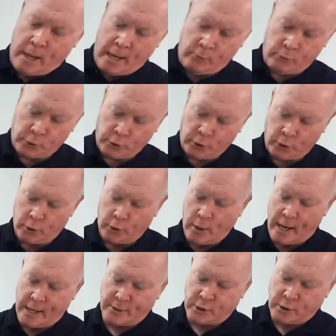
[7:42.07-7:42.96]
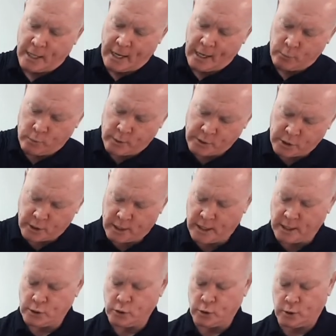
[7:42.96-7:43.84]
I will show you how to stand once
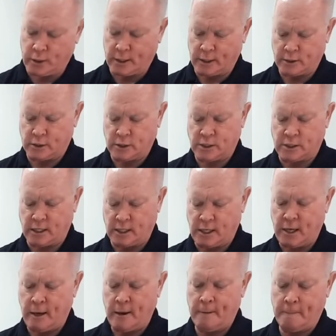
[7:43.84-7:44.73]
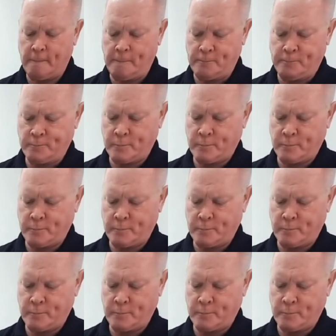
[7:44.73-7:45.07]
again so you can see.